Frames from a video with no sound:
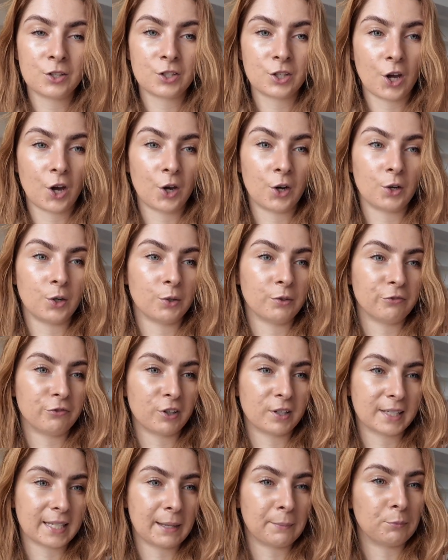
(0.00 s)
So
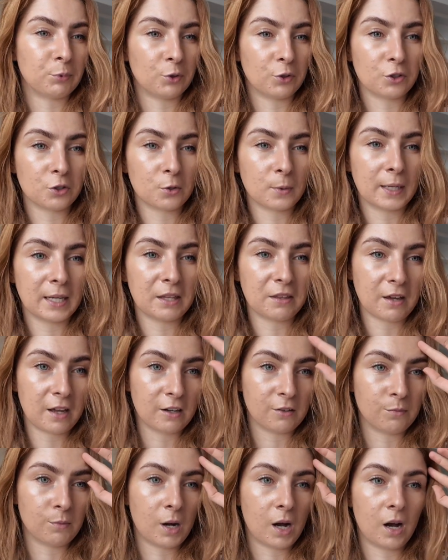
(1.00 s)
for example, the
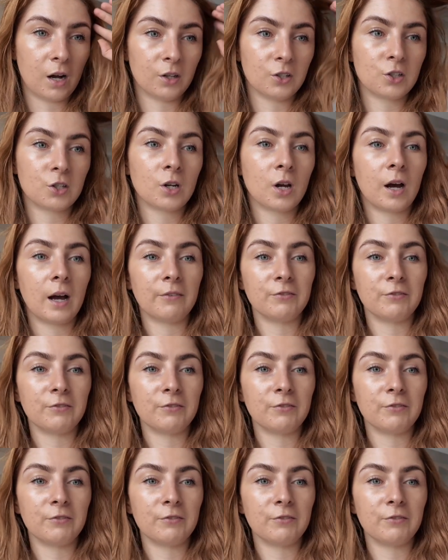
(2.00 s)
23rd of March,